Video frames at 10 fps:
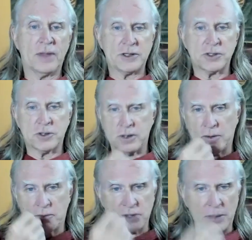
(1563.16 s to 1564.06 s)
That's you
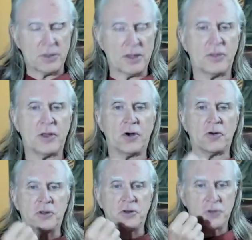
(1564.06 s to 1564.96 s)
know something that the
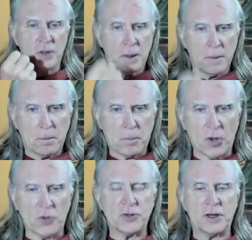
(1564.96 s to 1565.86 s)
Earth is
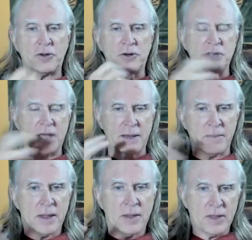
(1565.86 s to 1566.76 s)
pulsing. There's a
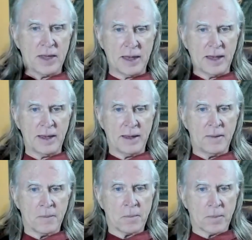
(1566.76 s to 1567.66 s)
the
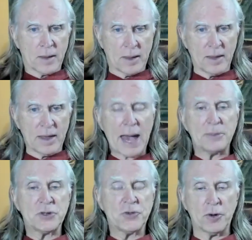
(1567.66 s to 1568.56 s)

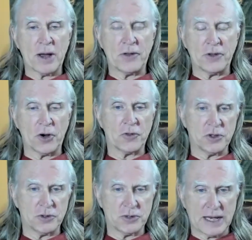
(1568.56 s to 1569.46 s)
atmosphere around the Earth
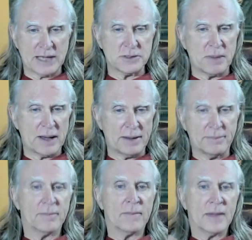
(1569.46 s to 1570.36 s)
is as about
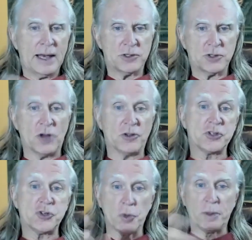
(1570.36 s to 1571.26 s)
as called the
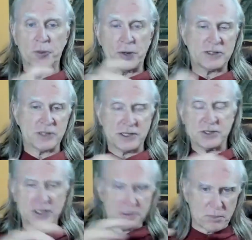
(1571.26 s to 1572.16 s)
Schumann
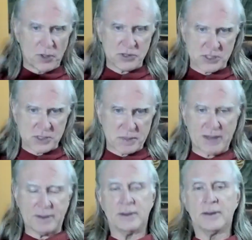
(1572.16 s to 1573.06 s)
resonance, and it pulses about